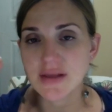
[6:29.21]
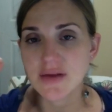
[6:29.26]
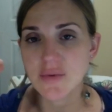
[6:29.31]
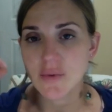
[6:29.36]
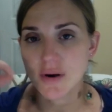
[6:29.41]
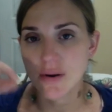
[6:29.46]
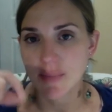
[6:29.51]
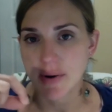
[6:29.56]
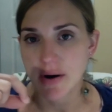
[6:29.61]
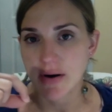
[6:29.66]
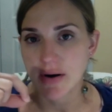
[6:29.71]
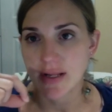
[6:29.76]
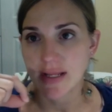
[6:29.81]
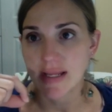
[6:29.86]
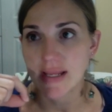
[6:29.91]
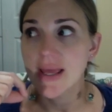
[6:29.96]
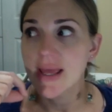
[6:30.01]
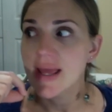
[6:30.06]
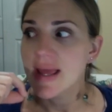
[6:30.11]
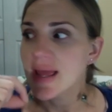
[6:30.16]
and
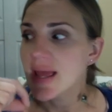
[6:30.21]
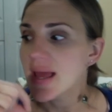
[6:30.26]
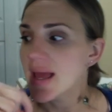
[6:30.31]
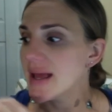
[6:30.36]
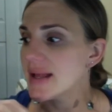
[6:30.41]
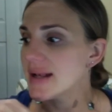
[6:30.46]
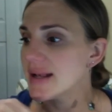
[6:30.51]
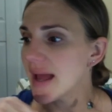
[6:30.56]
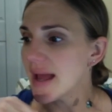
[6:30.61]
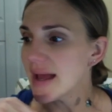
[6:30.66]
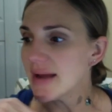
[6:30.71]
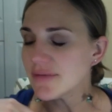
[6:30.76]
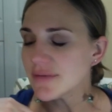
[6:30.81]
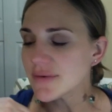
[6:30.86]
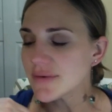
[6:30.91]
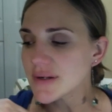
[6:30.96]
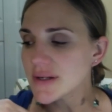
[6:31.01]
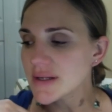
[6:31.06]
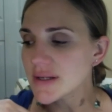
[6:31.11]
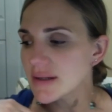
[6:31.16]
like I said,
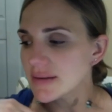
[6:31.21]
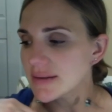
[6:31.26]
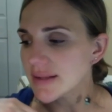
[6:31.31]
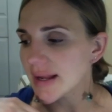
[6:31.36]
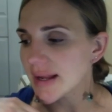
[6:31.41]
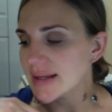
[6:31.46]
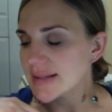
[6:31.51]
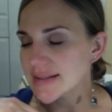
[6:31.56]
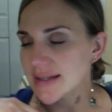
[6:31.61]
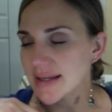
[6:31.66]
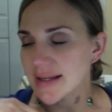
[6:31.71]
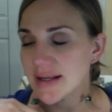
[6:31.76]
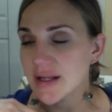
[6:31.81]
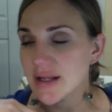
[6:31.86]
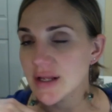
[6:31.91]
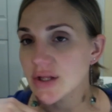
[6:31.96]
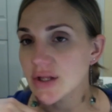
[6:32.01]
your life